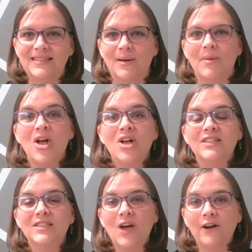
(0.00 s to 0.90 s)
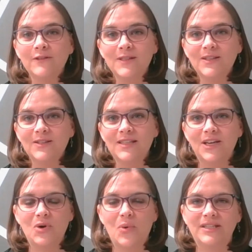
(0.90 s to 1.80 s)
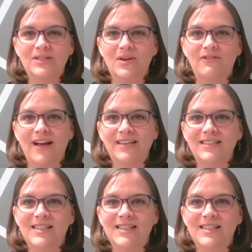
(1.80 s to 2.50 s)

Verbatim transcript: some soft skills that are going to affect